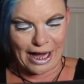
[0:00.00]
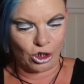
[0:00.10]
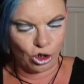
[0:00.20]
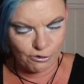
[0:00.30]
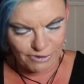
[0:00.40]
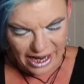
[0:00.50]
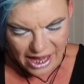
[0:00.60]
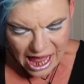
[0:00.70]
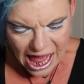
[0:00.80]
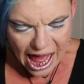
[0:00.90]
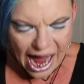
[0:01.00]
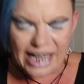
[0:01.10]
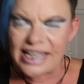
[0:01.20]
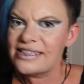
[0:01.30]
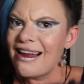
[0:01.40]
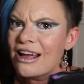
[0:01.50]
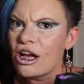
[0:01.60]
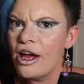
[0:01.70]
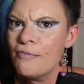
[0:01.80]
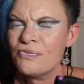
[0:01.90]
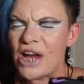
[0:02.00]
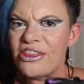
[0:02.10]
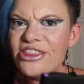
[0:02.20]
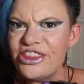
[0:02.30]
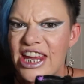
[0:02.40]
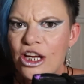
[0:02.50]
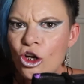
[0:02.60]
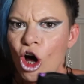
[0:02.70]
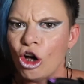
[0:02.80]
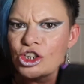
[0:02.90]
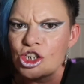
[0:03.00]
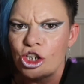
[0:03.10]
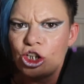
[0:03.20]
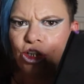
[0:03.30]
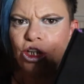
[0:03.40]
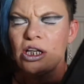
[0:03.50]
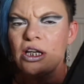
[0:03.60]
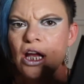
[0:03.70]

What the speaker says: I love it. And it's like a thick cotton